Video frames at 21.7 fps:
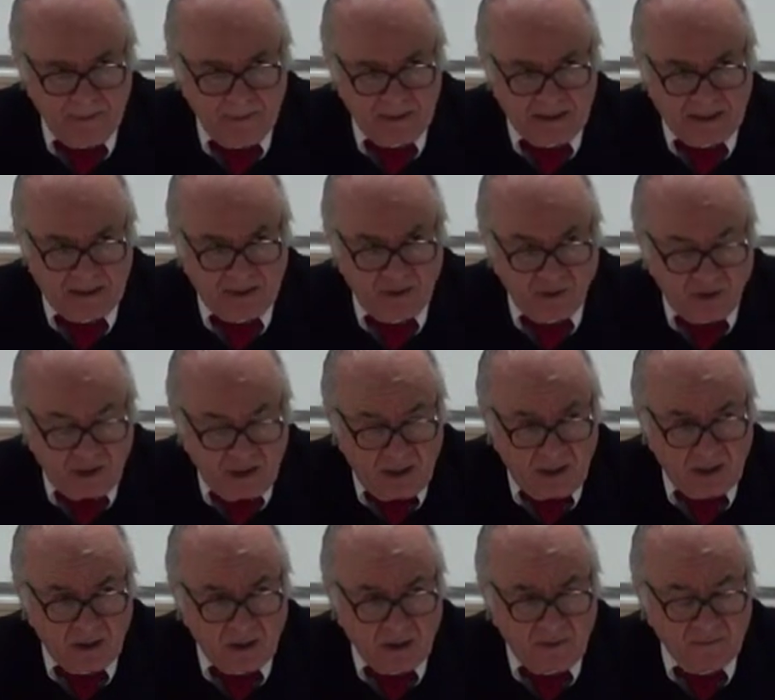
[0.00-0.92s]
the
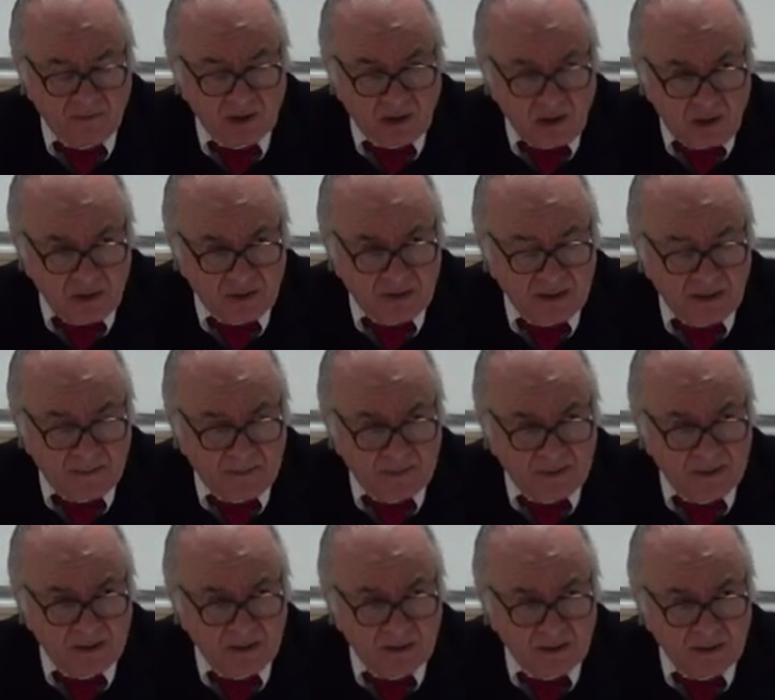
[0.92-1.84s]
critique of the
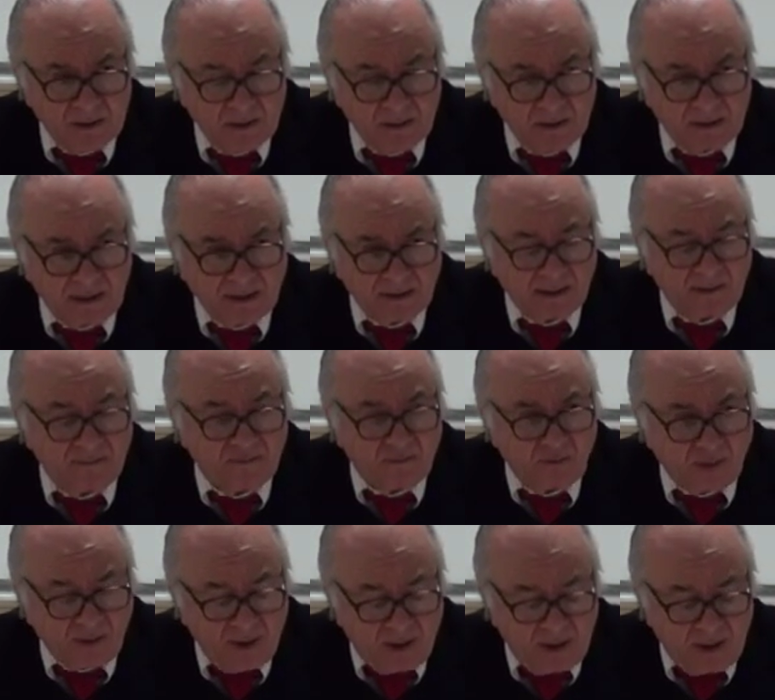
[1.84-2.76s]
concepts that have
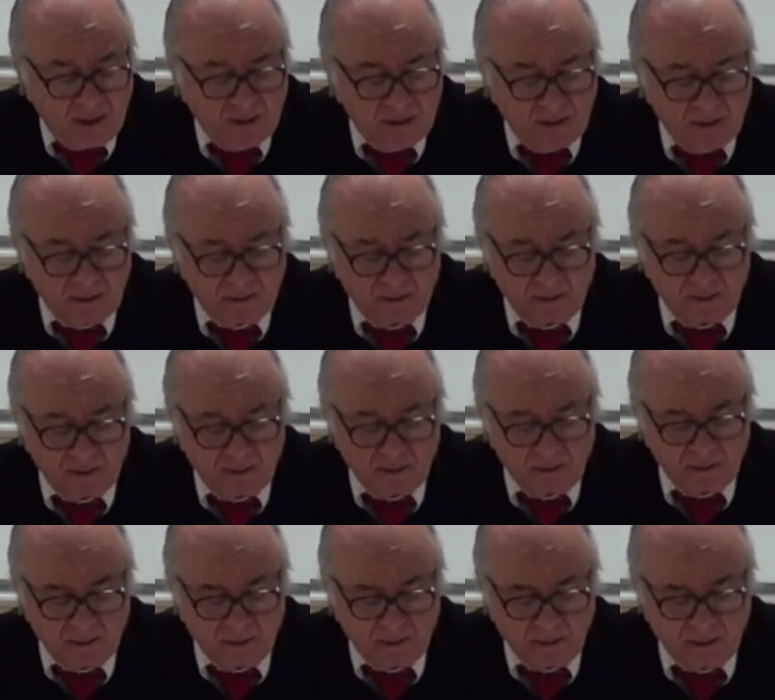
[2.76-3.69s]
created
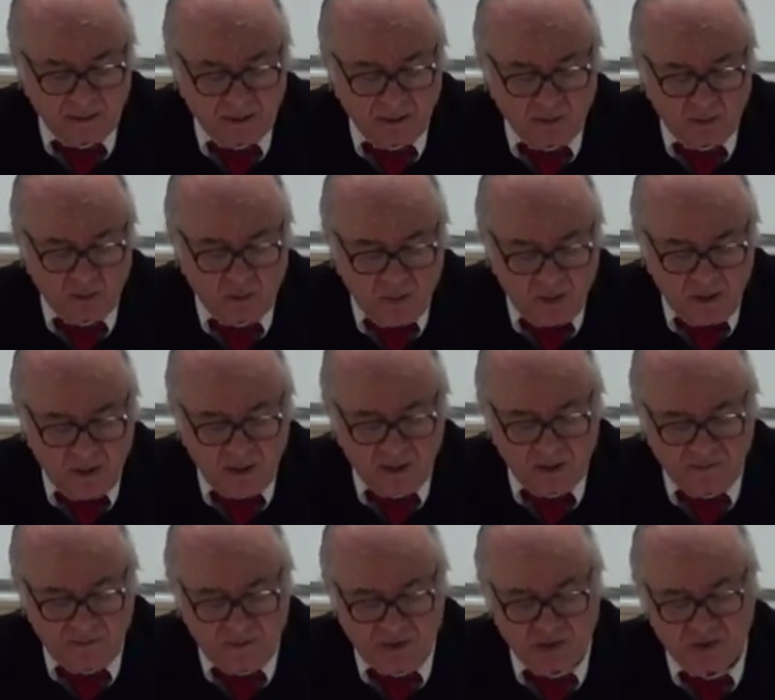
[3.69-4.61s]
the
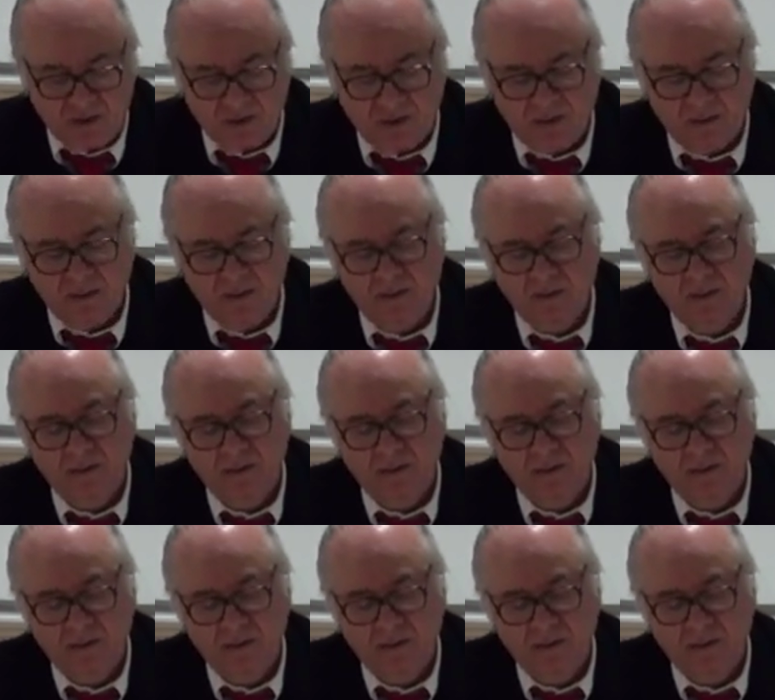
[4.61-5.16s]
world vision